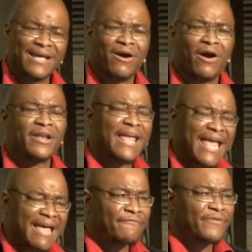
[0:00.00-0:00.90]
garden,
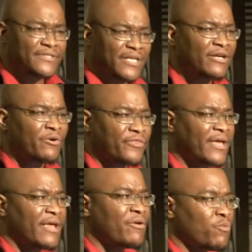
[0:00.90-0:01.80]
every single
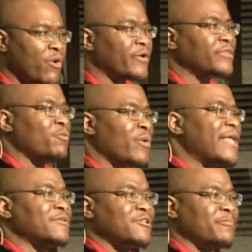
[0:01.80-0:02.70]
thing worked the way
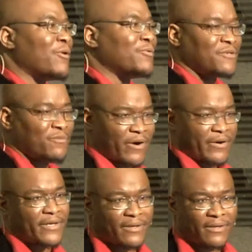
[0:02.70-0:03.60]
it was supposed to work.
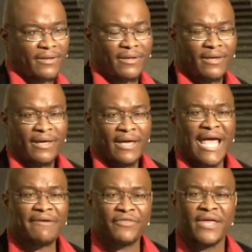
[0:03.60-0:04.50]

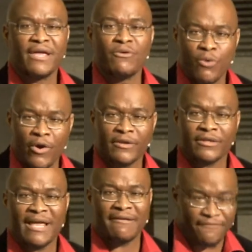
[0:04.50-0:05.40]
Everything
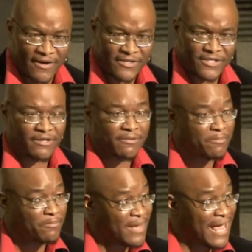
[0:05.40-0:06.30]
worked and functioned
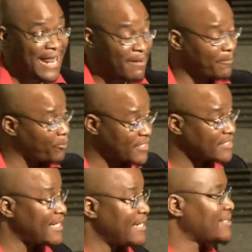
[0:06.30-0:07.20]
at a
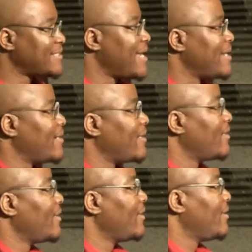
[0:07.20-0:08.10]
pristine state.
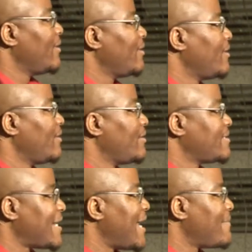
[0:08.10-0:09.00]

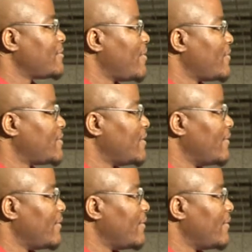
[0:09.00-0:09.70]
Exactly how it was supposed to.